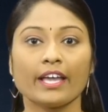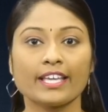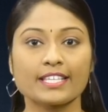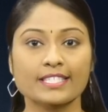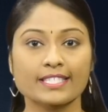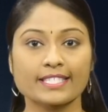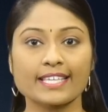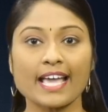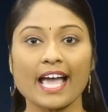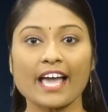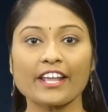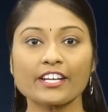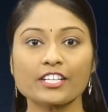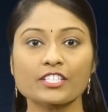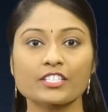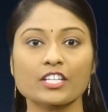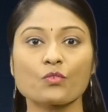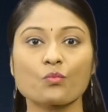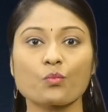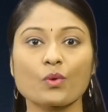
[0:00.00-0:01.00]
His
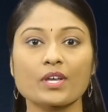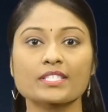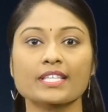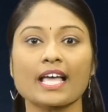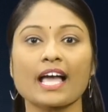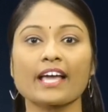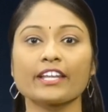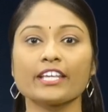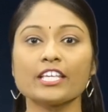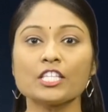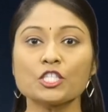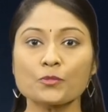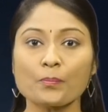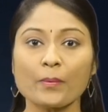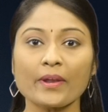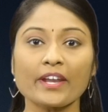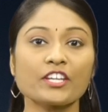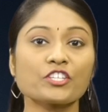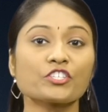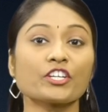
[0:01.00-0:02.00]
character was an
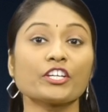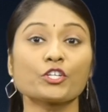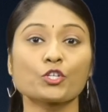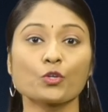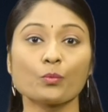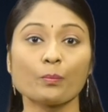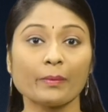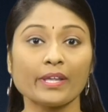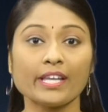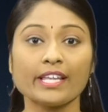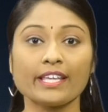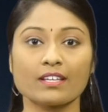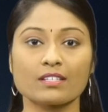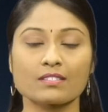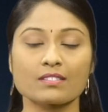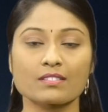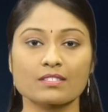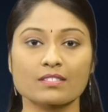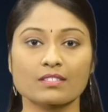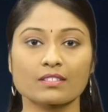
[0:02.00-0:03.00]
inspiration to
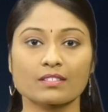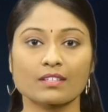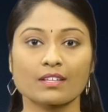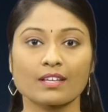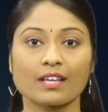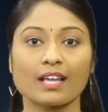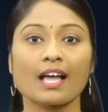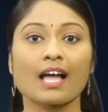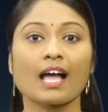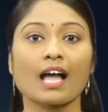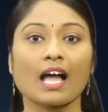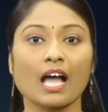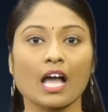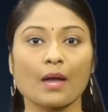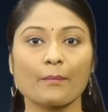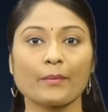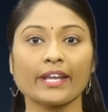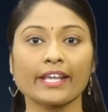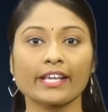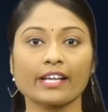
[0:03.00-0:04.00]
millions.
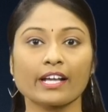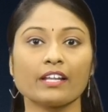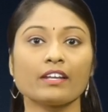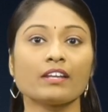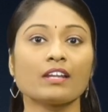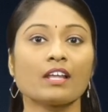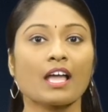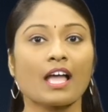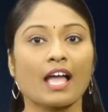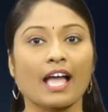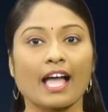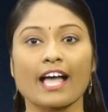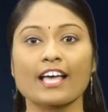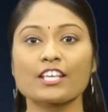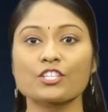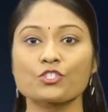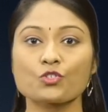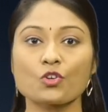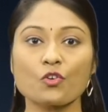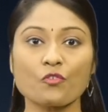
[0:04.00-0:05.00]
American
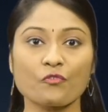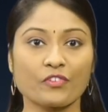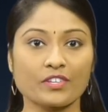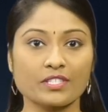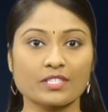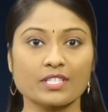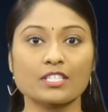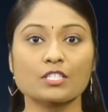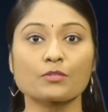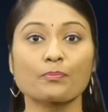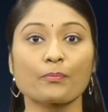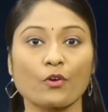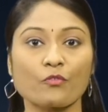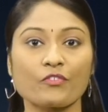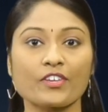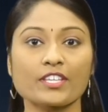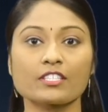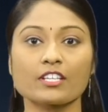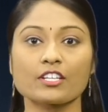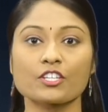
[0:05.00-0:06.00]
astrophysicist
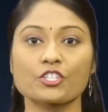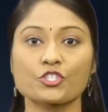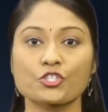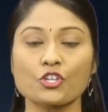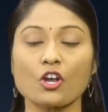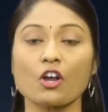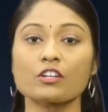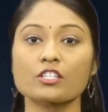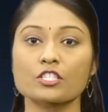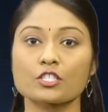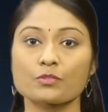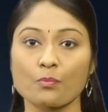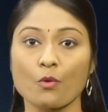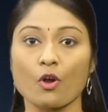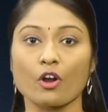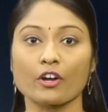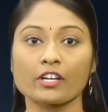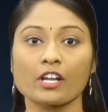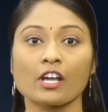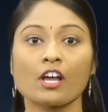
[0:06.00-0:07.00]
Professor George
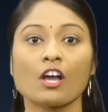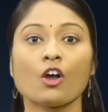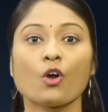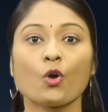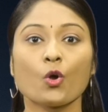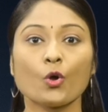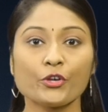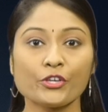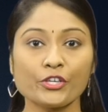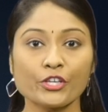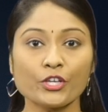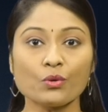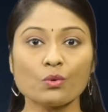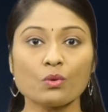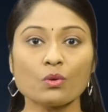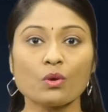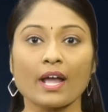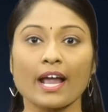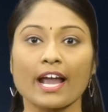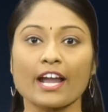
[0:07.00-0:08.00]
Smoot, who
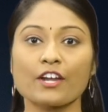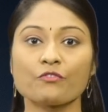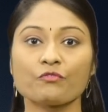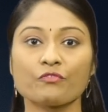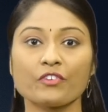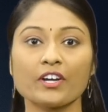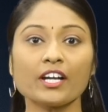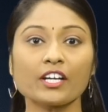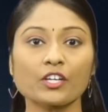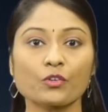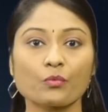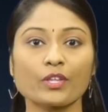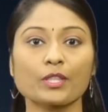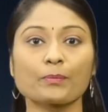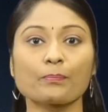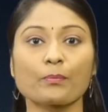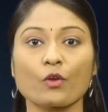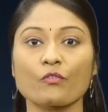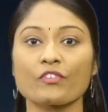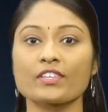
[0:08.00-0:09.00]
knew and worked
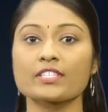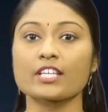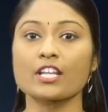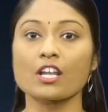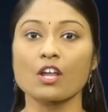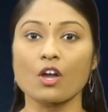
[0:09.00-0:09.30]
with Professor